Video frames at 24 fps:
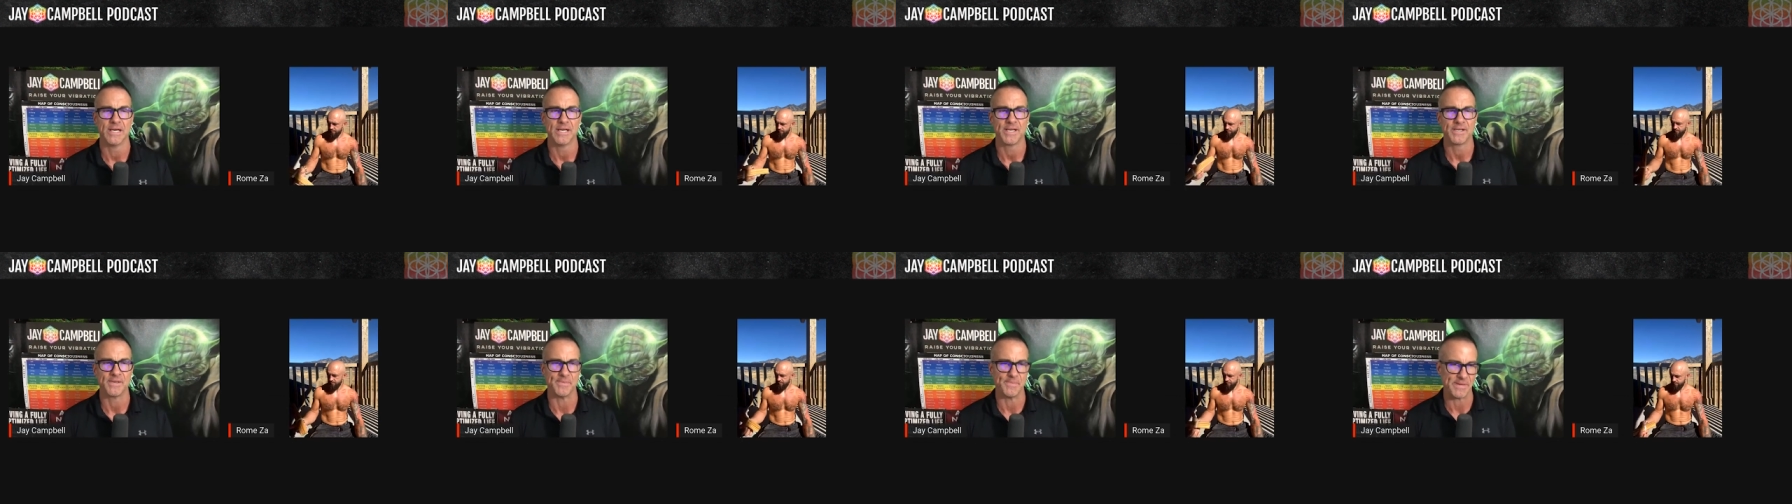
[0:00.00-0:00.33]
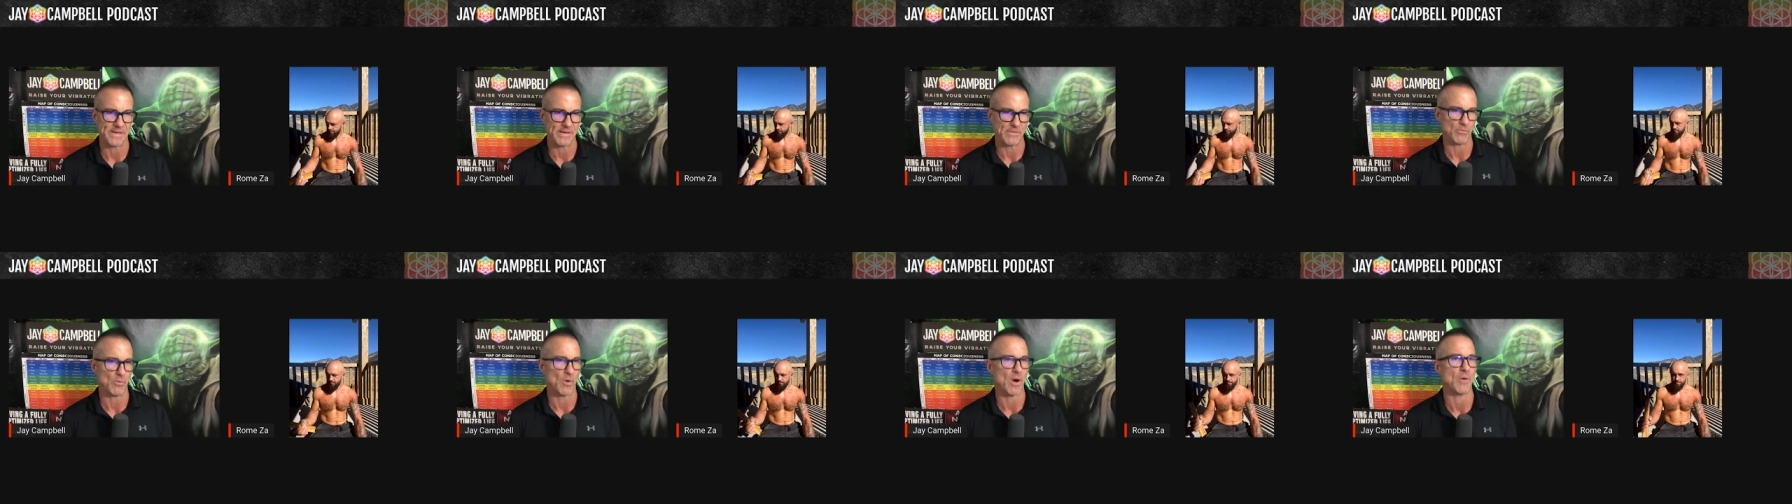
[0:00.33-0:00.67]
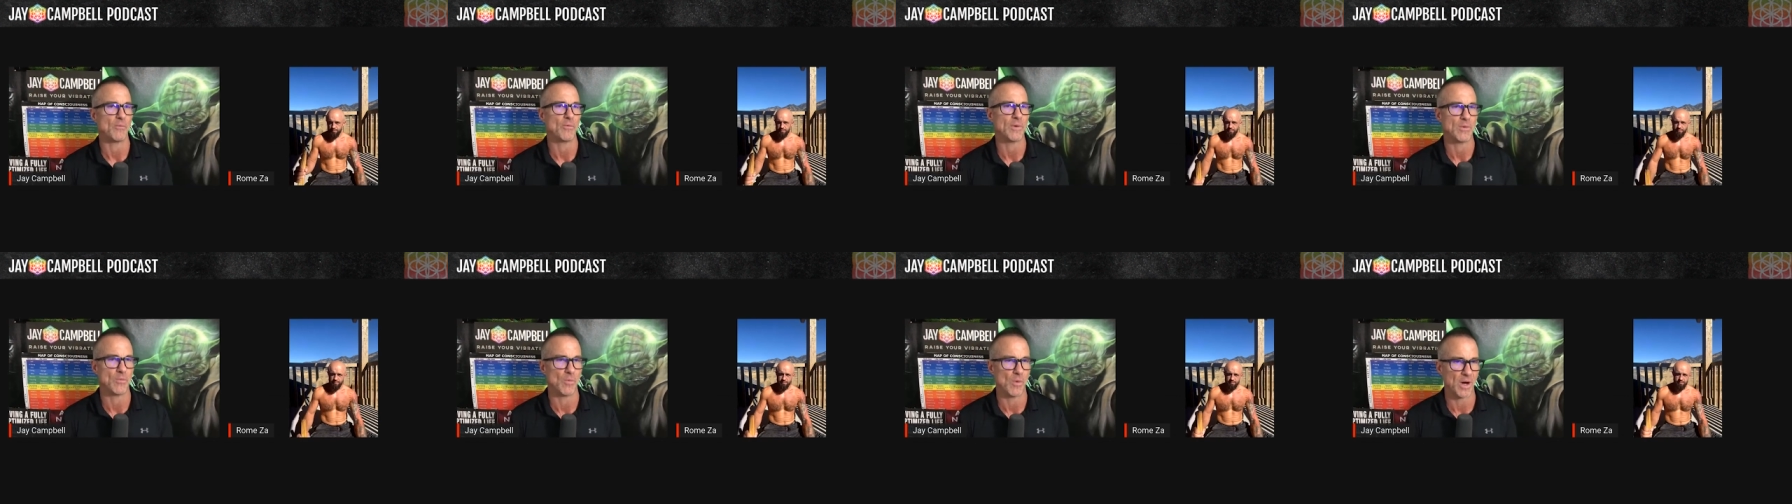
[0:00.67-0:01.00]
to be what
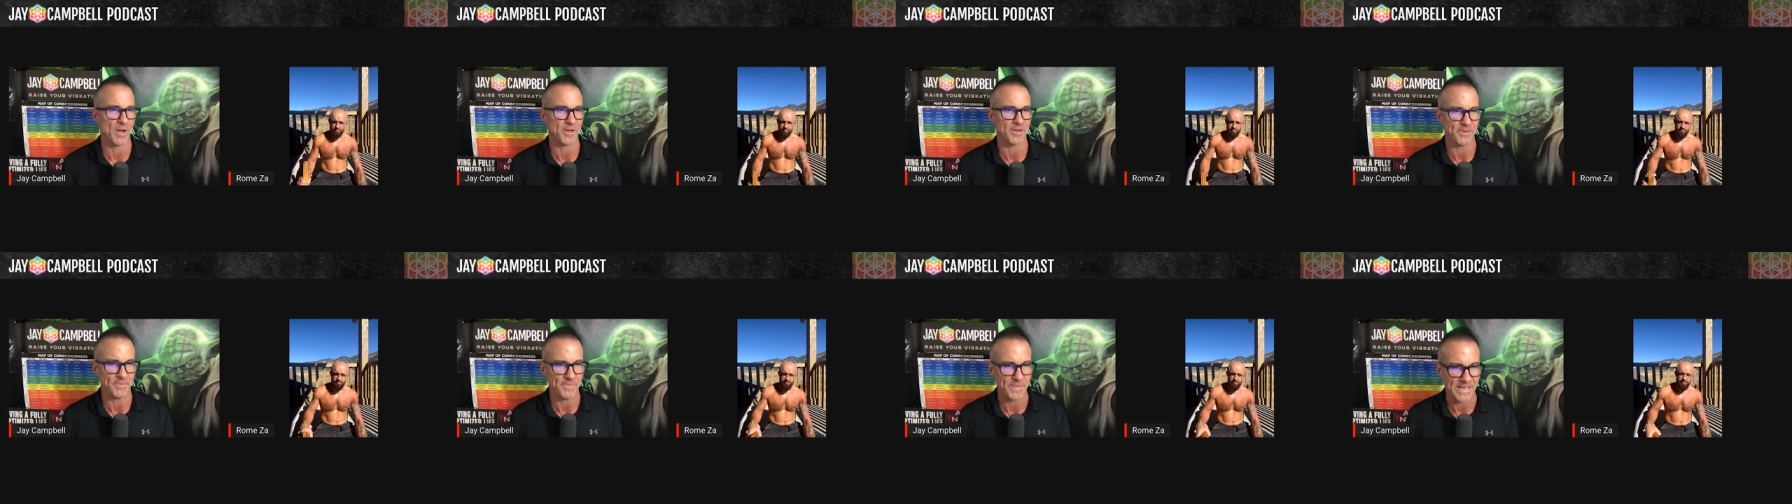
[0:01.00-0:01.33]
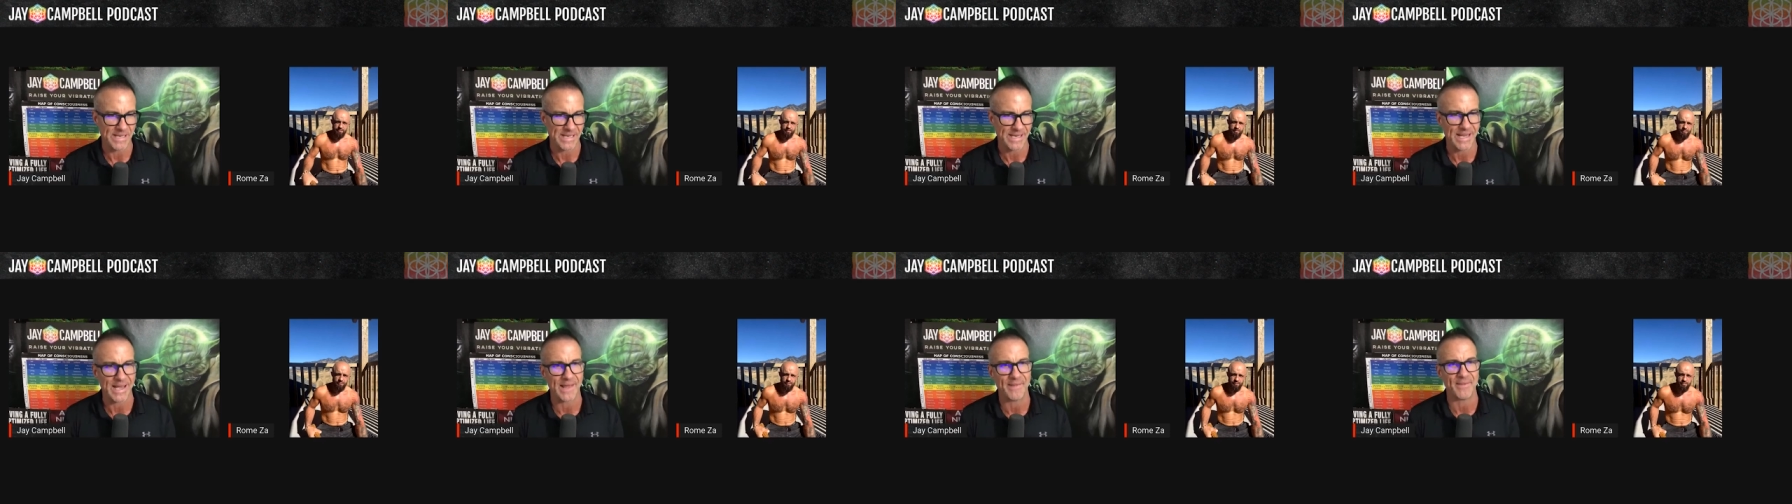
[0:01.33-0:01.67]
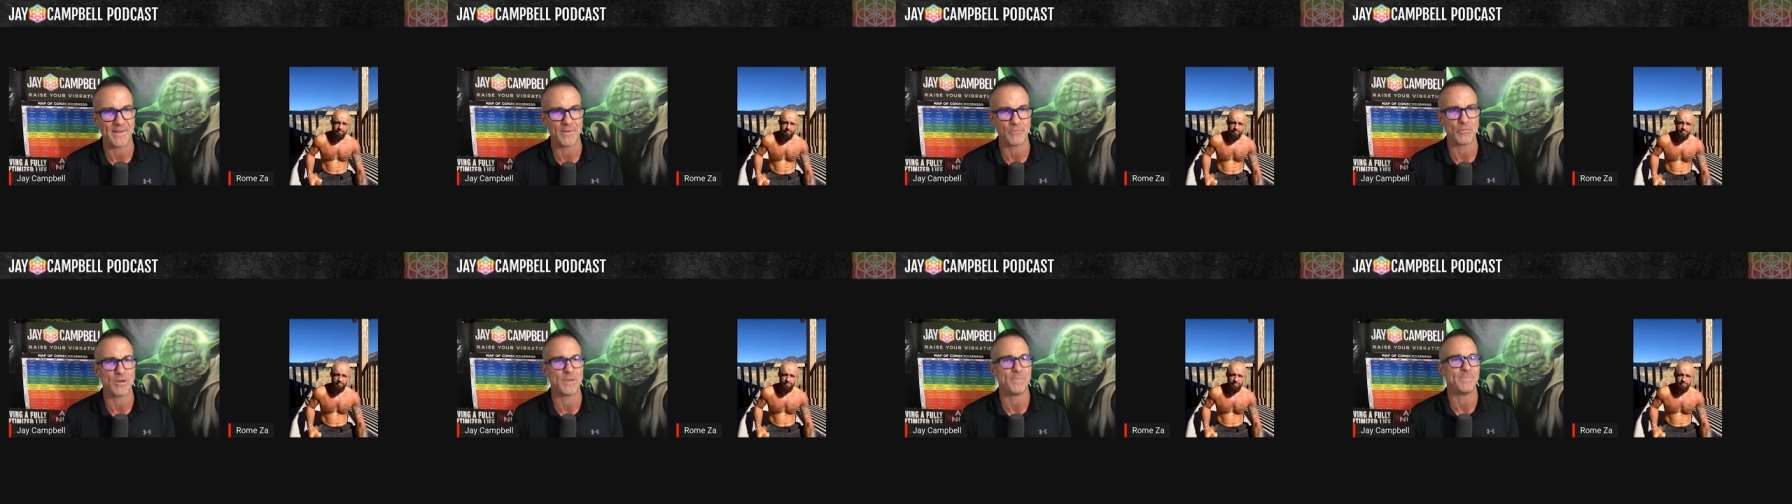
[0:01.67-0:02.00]
we want to be, and
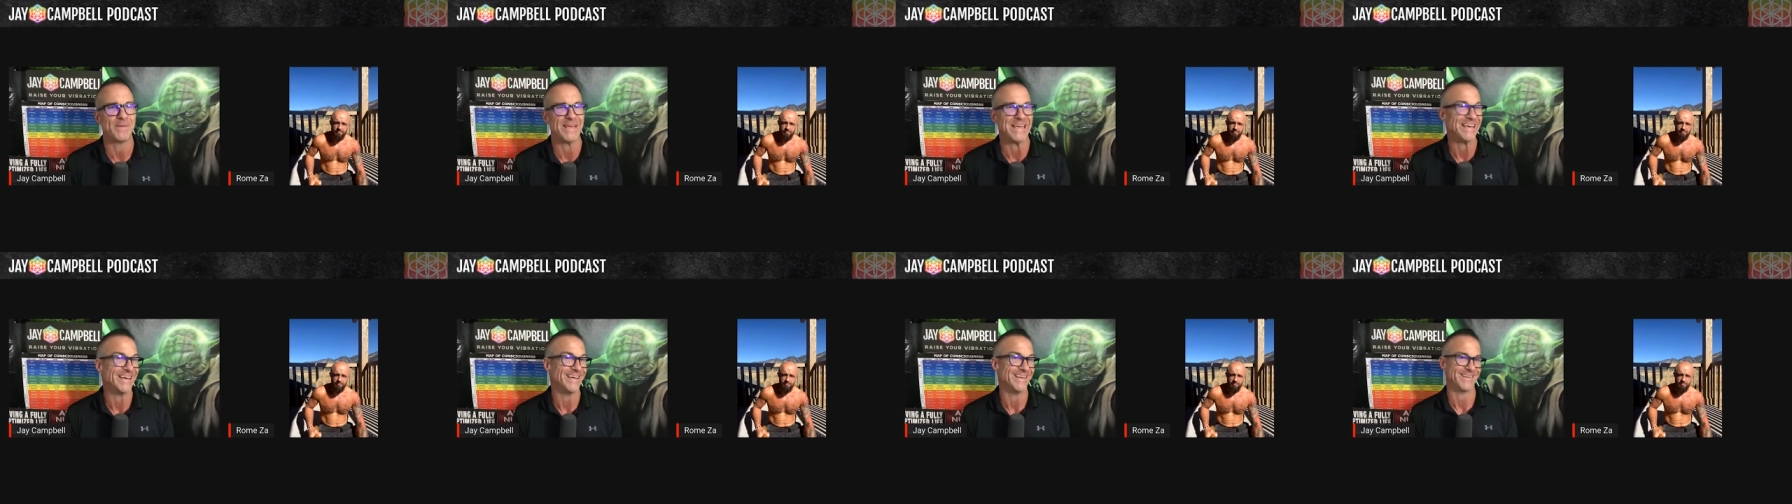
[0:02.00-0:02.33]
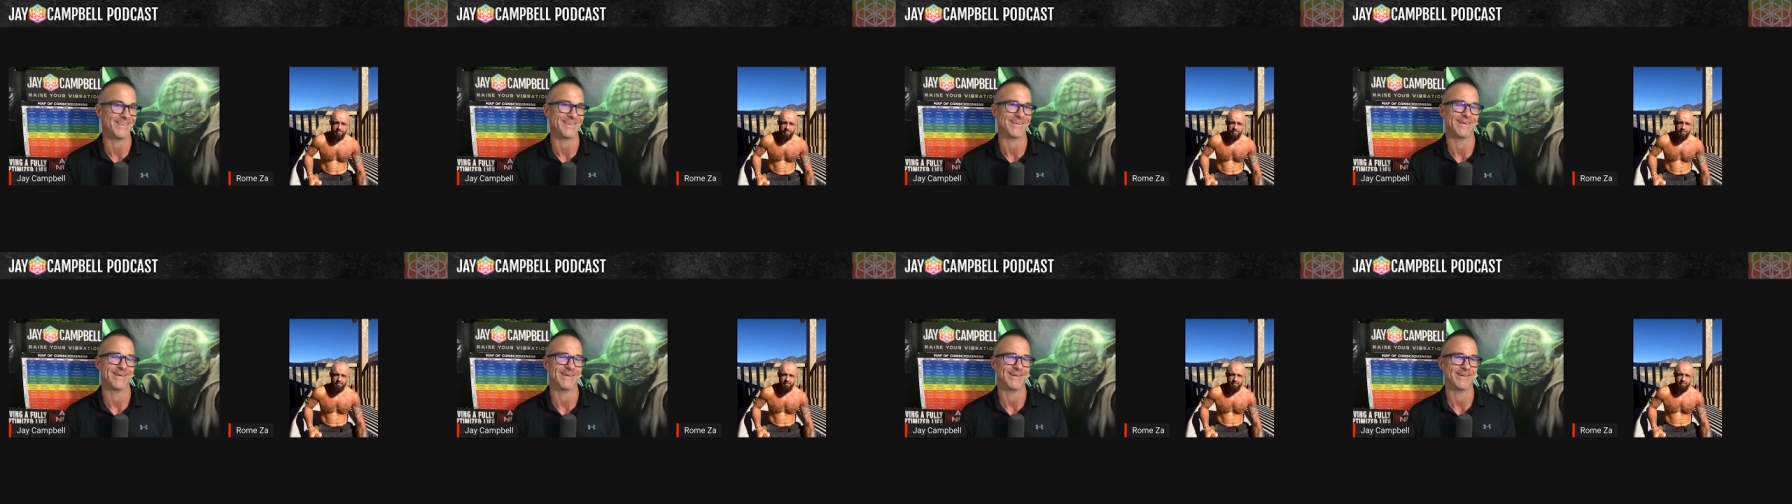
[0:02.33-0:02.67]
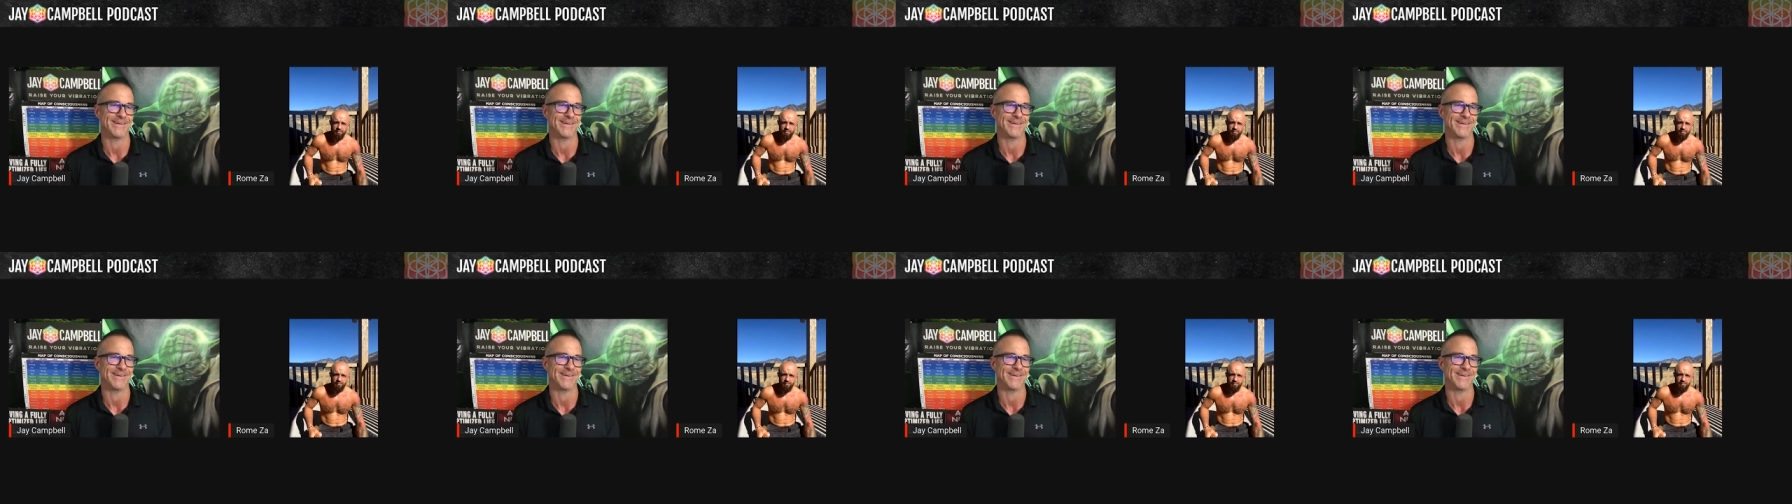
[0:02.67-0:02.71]
then we be it.